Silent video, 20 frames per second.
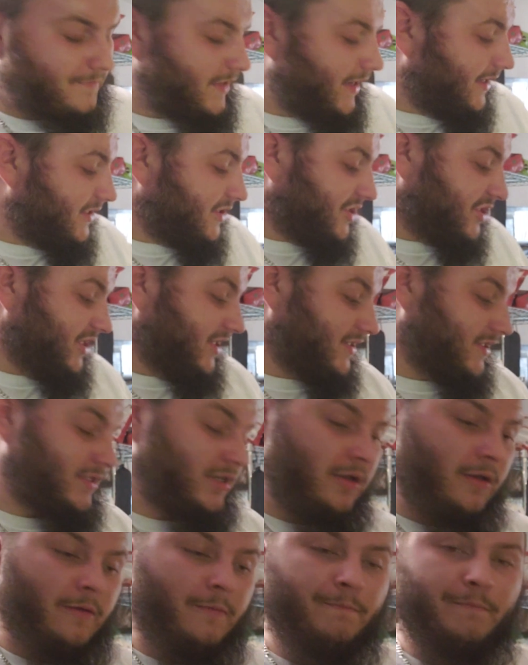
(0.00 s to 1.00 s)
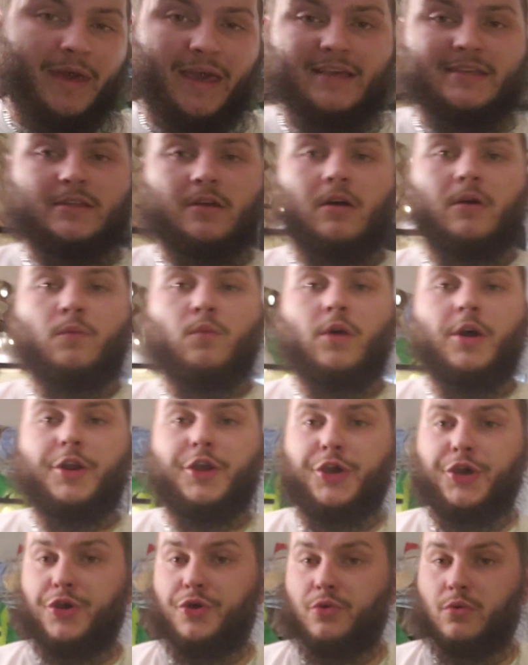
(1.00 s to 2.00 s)
It's just based on what
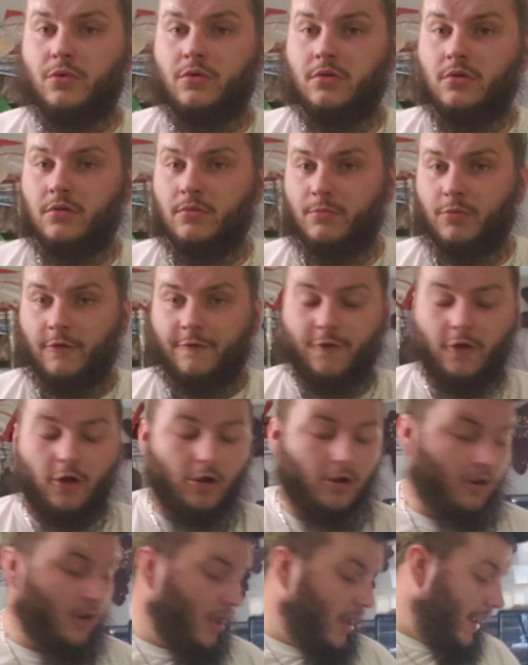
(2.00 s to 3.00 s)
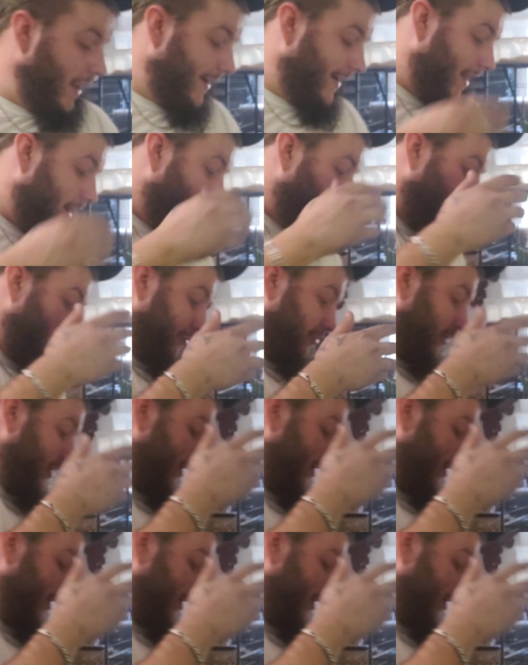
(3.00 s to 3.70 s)
you prefer. Now you